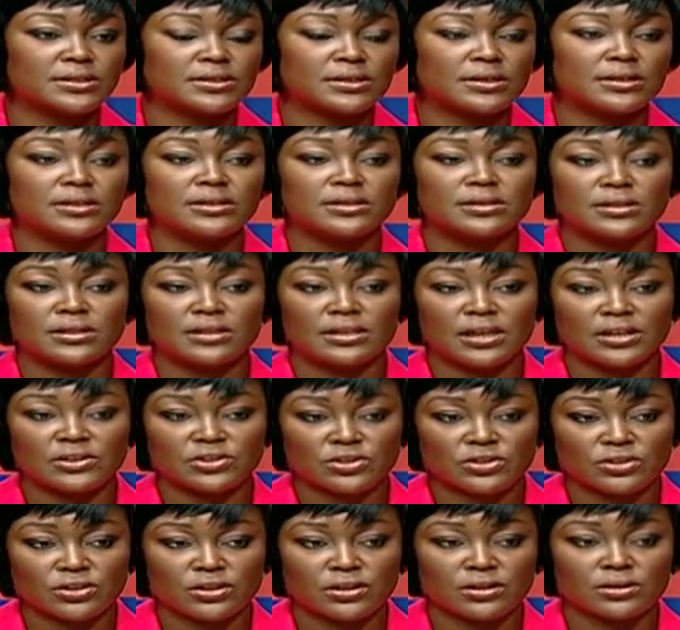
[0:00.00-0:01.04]

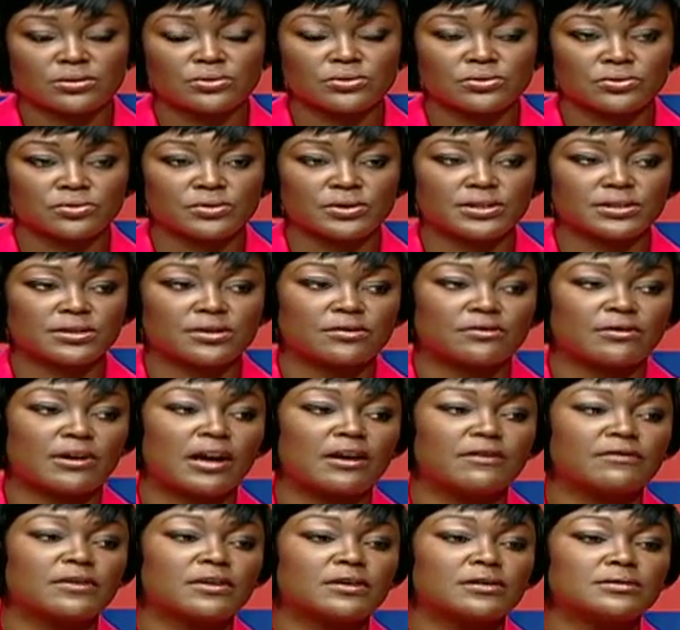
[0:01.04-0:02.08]
international tourist
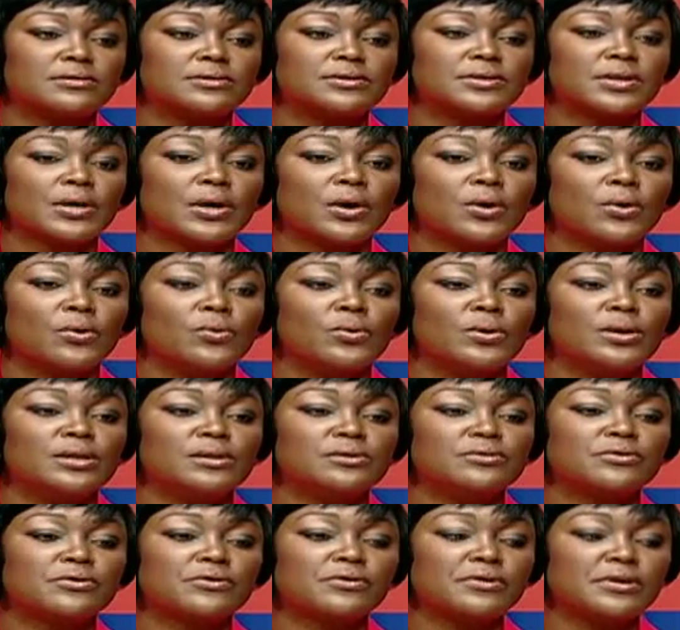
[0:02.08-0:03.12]
arrivals will
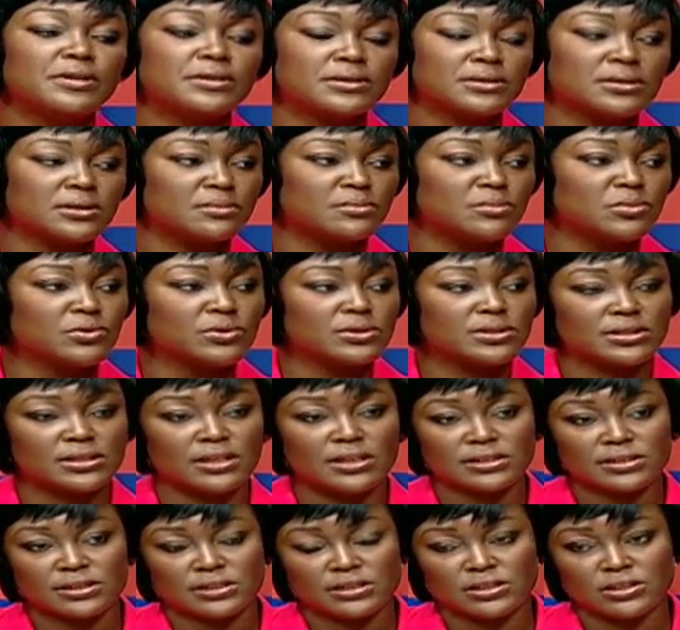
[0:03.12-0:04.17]
increase in most
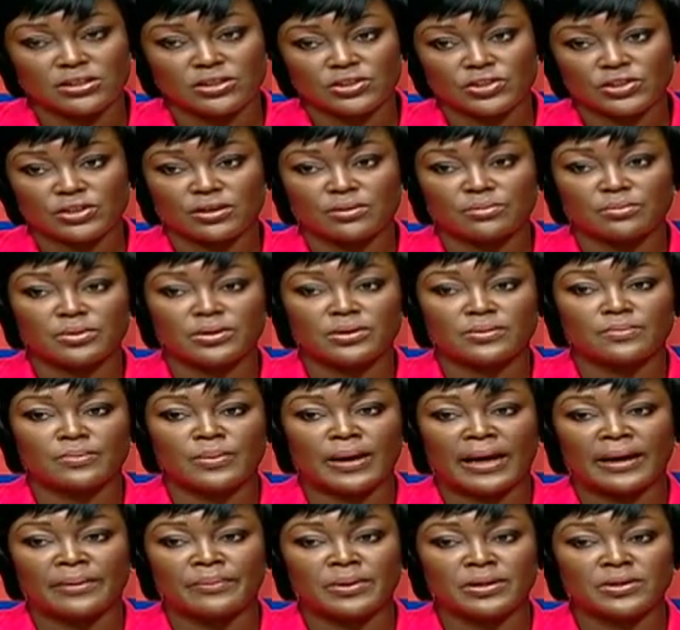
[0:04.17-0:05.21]
destinations
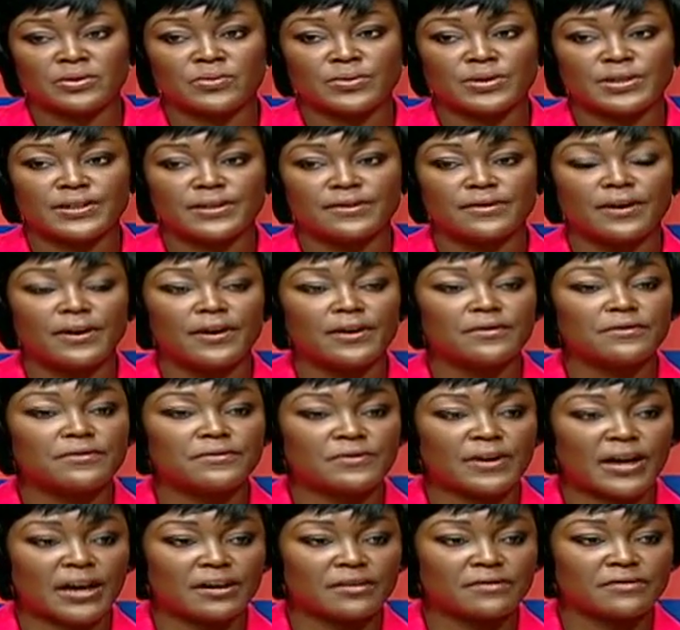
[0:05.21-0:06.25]
by between
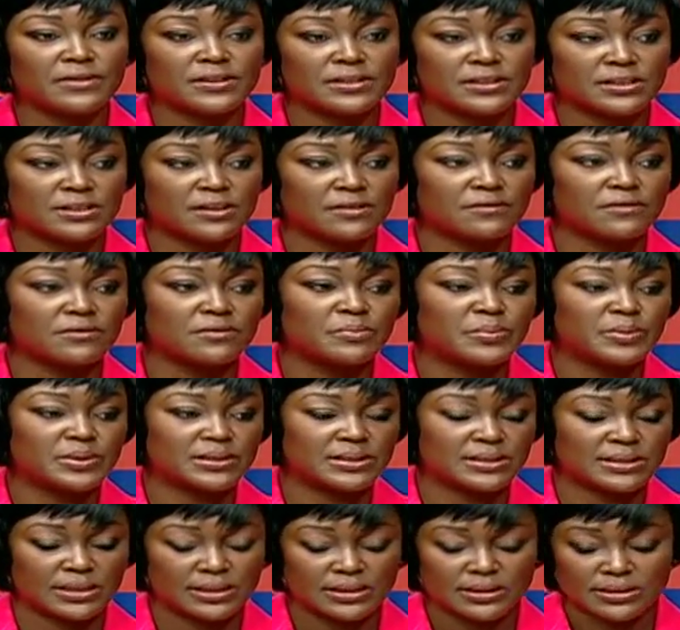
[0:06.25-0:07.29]
5 to
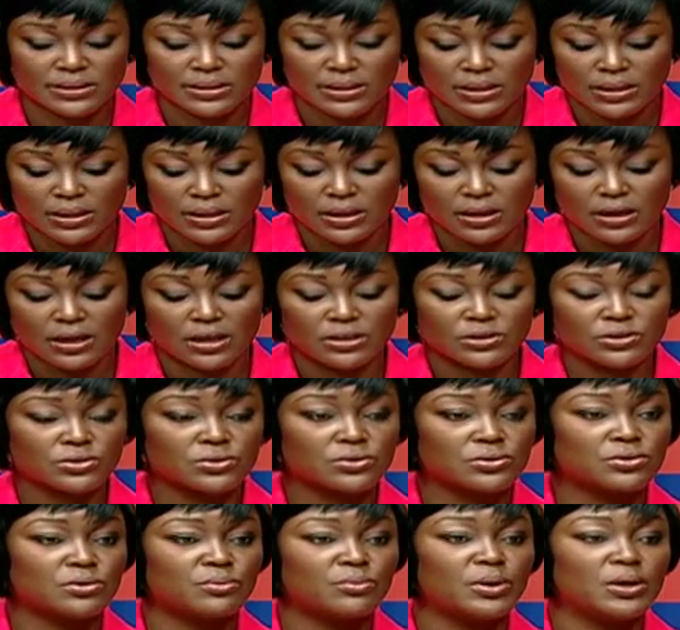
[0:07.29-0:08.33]
7%. And
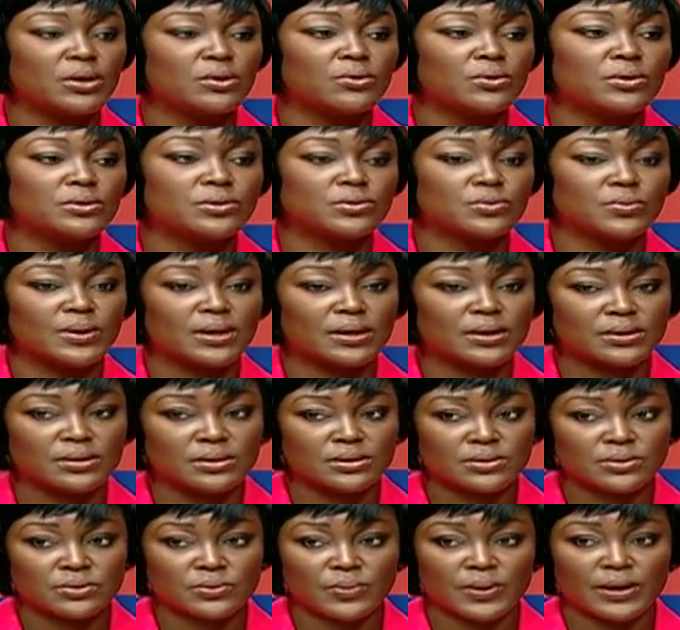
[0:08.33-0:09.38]
so Tobago is well on
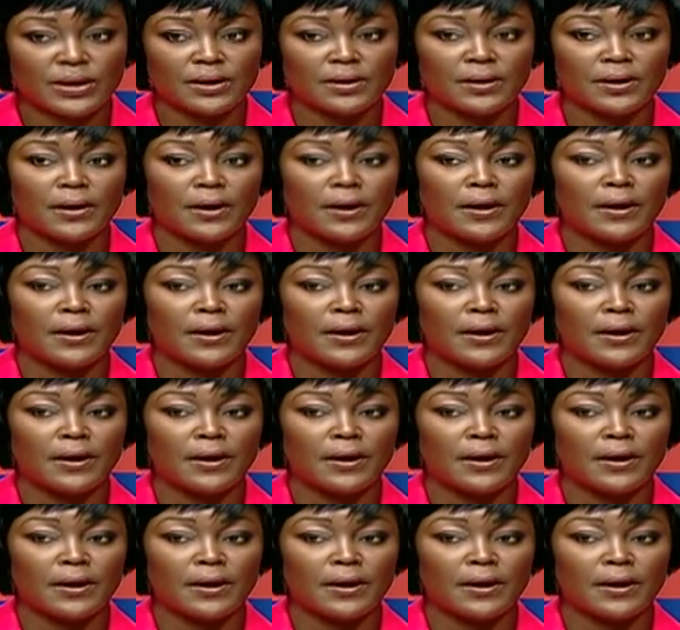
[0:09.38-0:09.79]
its way.